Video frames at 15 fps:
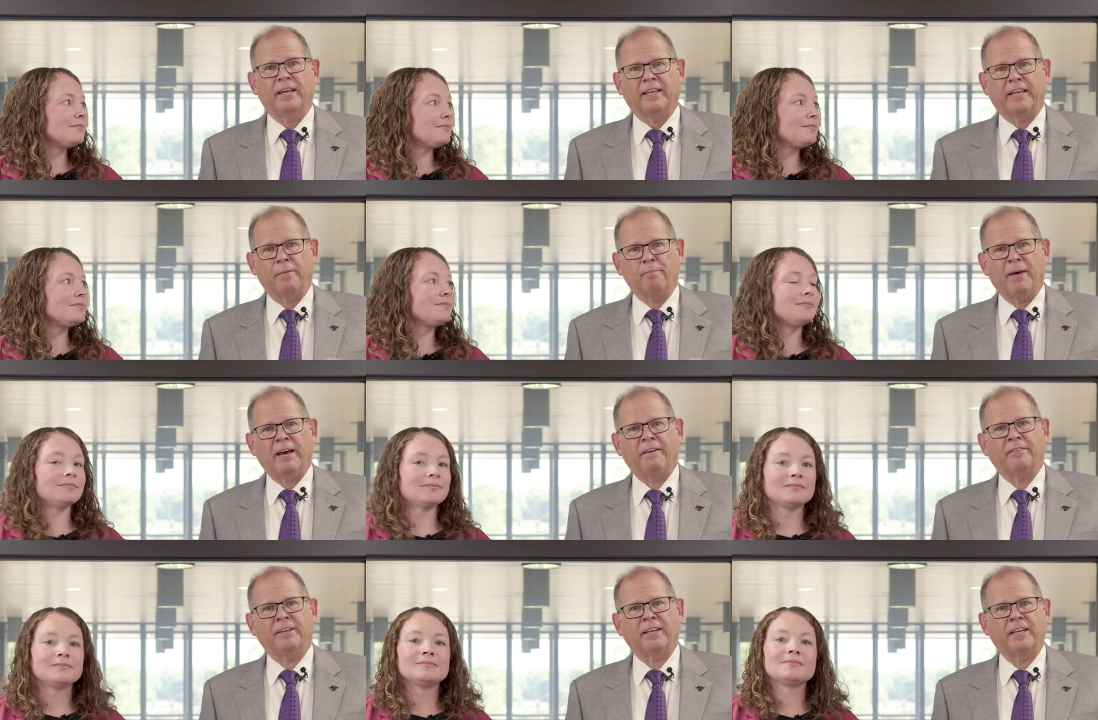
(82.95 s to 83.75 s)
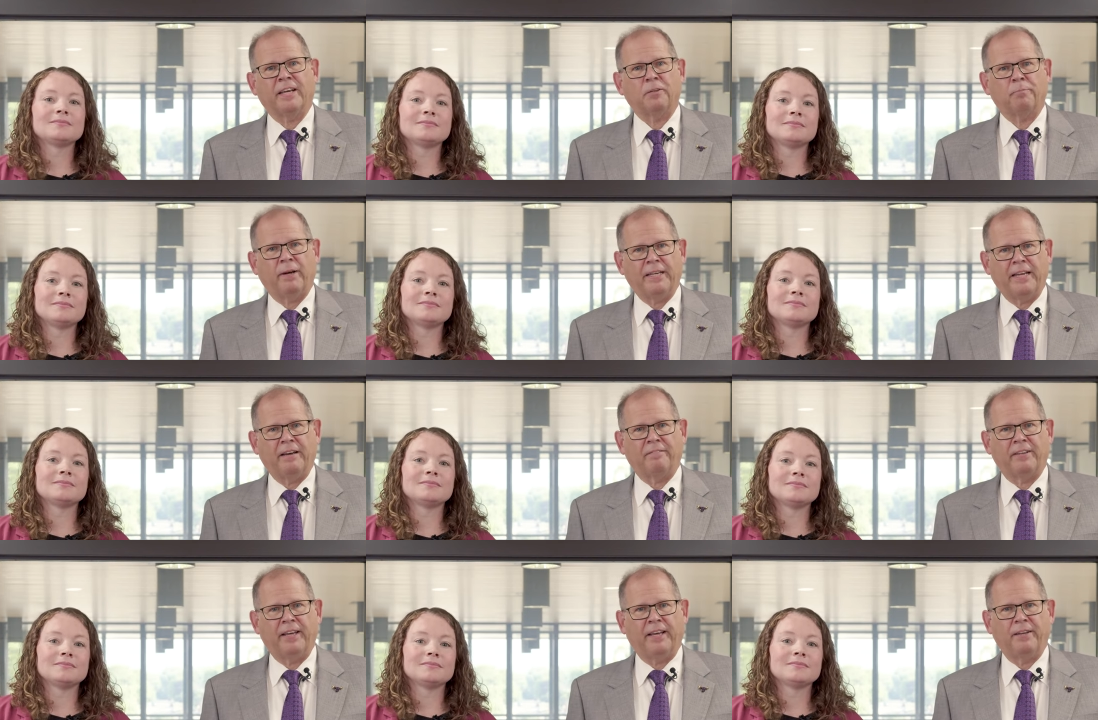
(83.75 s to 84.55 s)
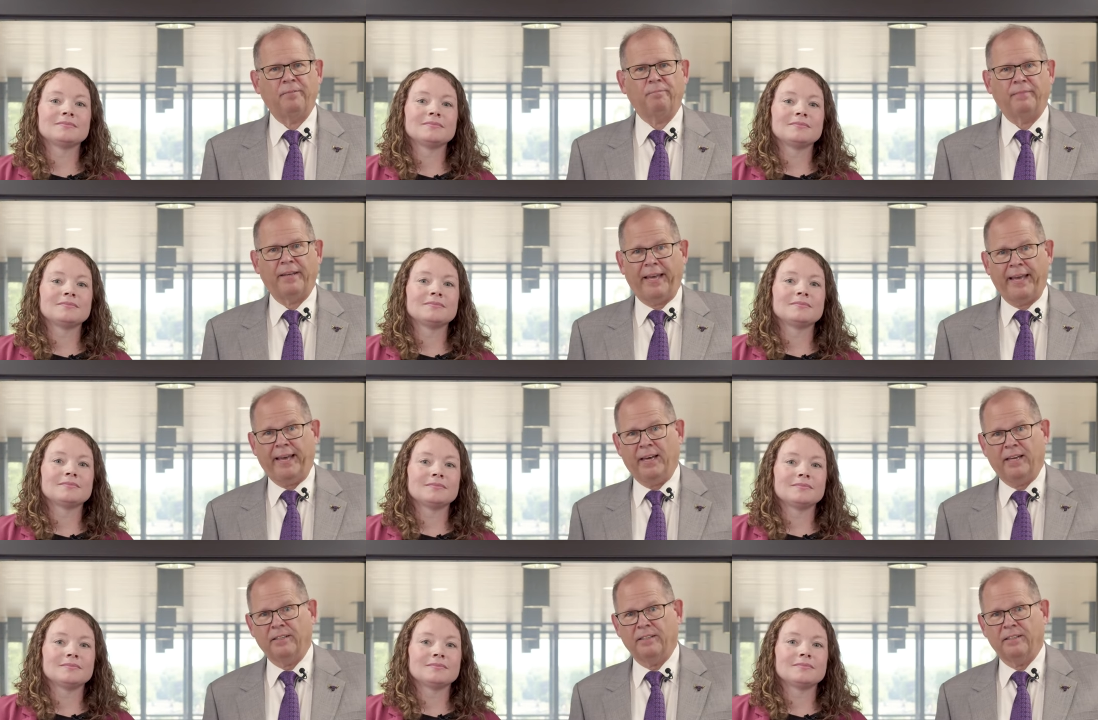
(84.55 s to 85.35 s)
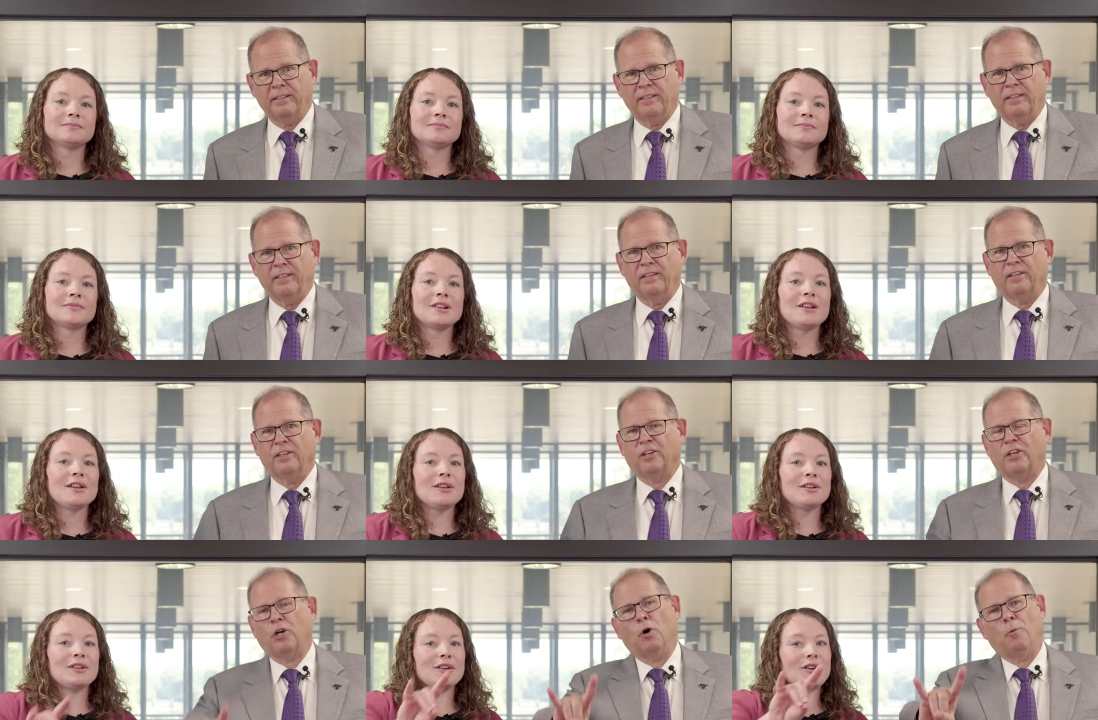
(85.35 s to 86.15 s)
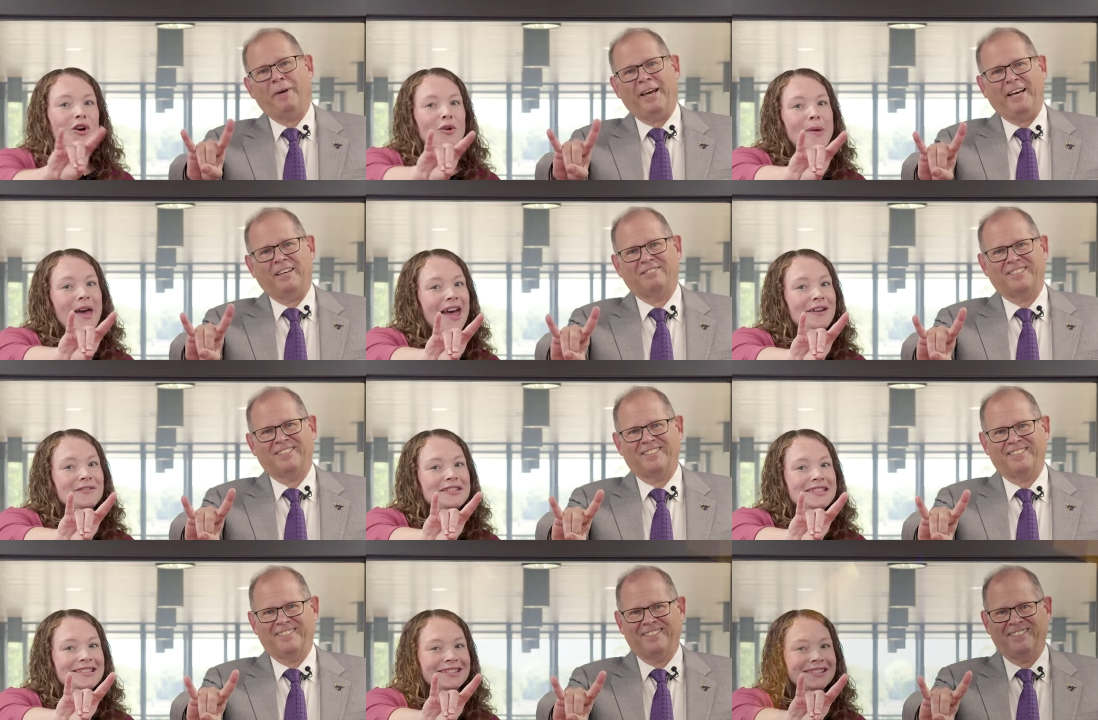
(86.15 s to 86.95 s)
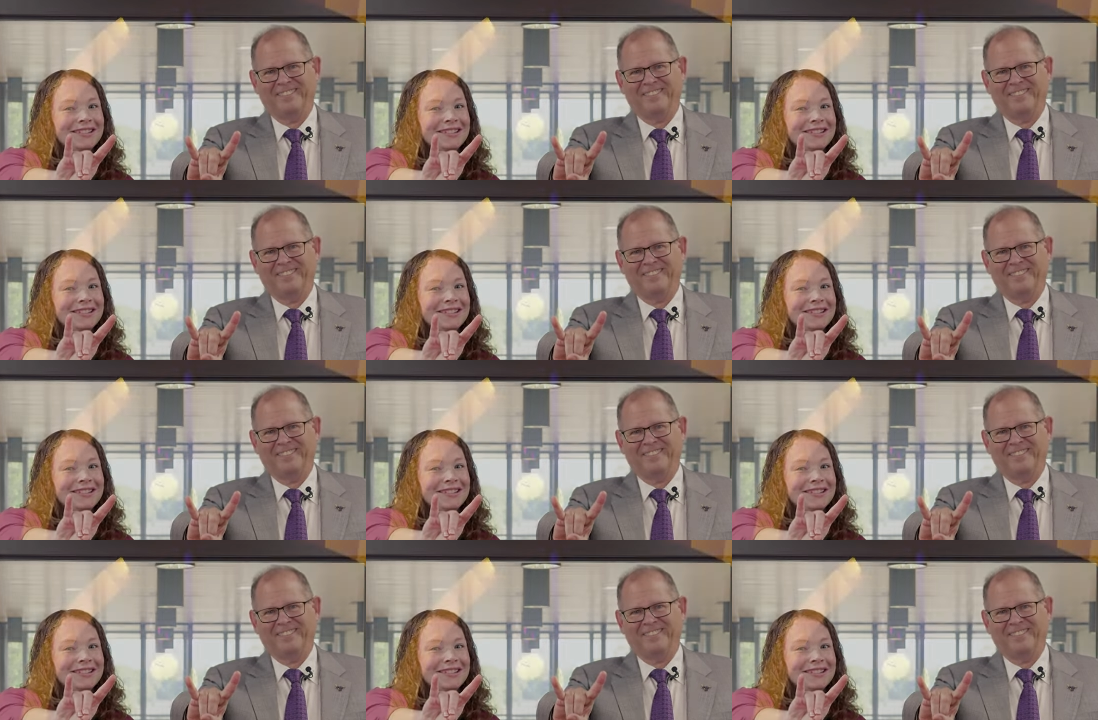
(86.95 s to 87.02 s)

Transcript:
Speaker 1: Get Mav Connect by Navigate and go, go Mavs. Mavs.